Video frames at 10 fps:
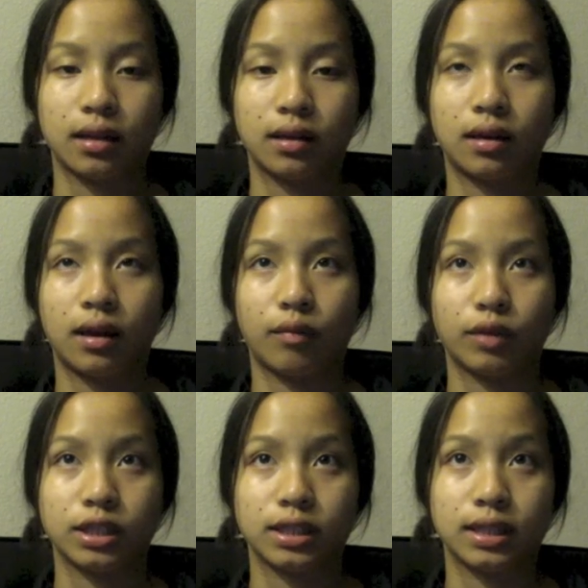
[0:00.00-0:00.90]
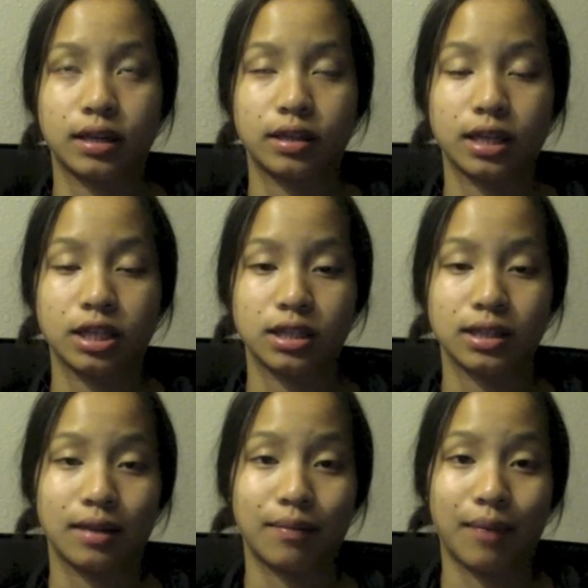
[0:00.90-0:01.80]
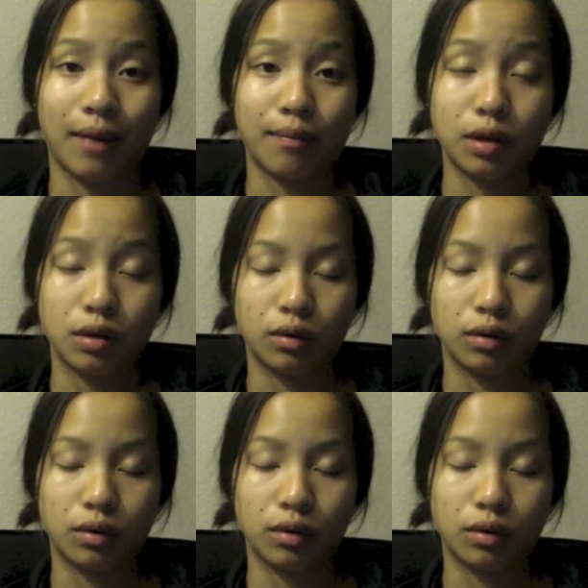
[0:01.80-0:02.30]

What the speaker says: And when she's irritated, she's in a bad mood.